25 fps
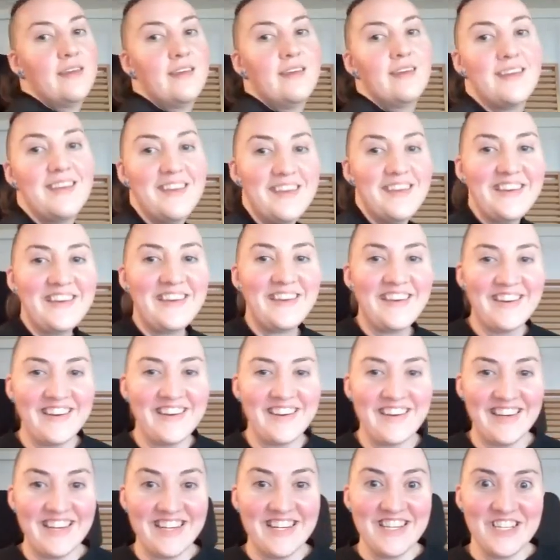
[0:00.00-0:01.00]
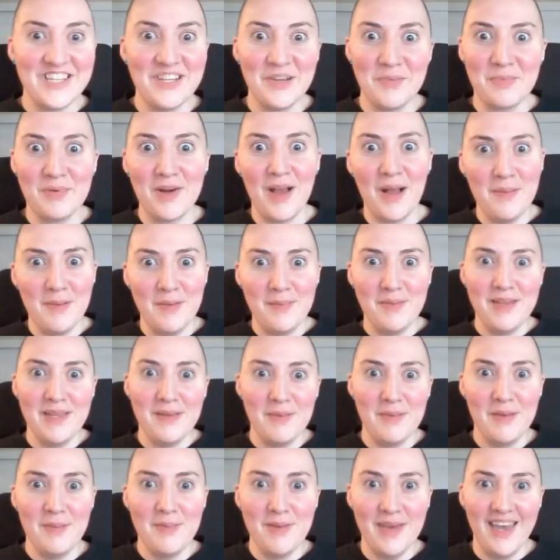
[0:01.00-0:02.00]
All right, she'll probably
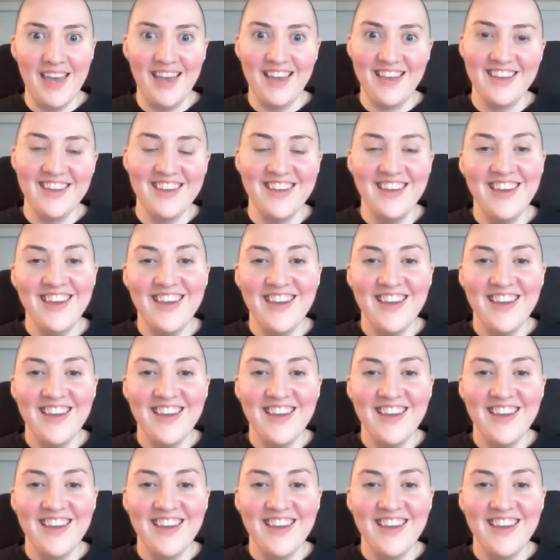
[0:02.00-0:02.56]
be back.